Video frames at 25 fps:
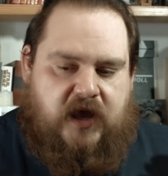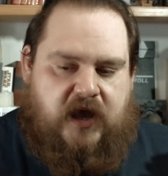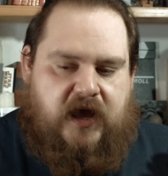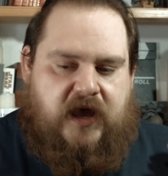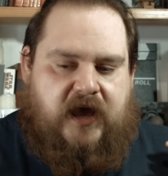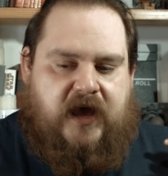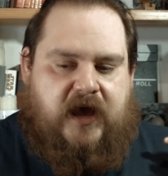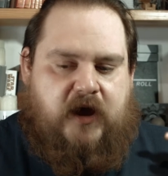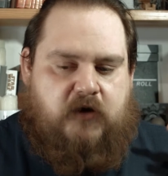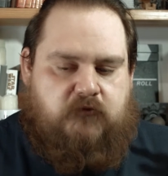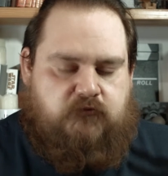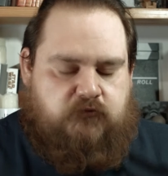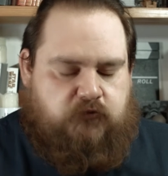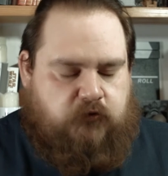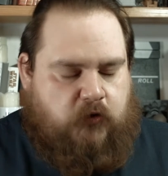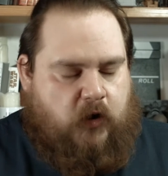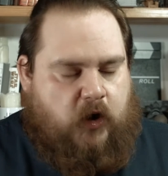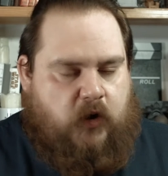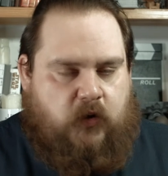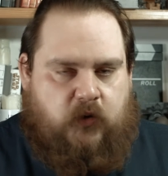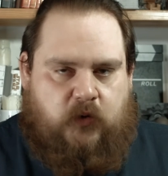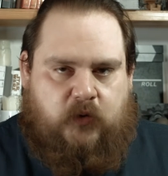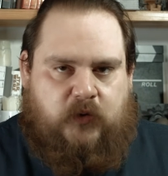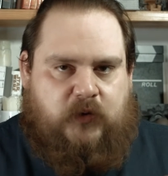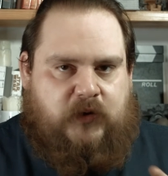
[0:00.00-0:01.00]

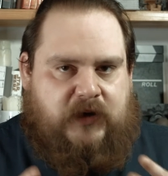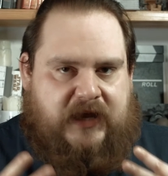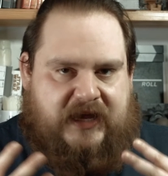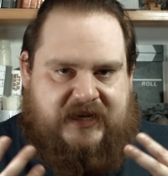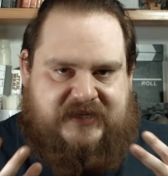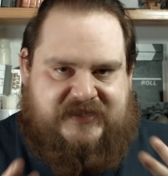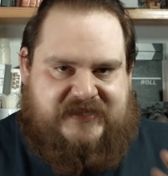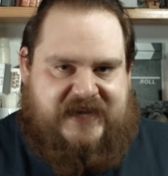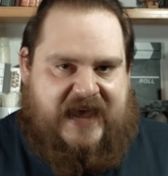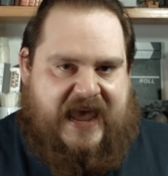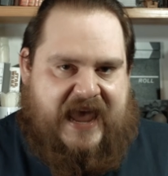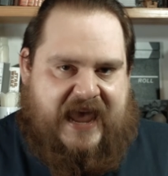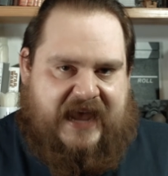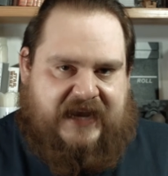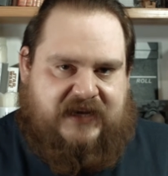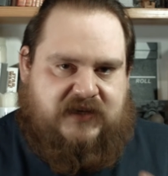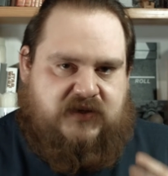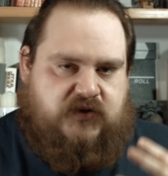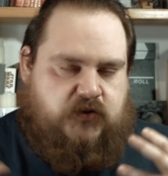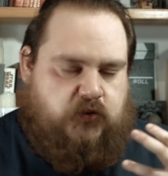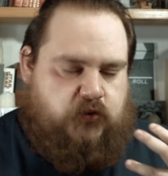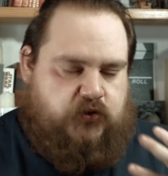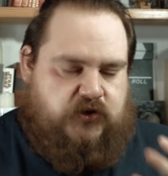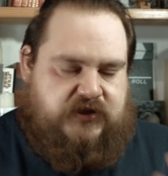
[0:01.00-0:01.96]
roll attacks or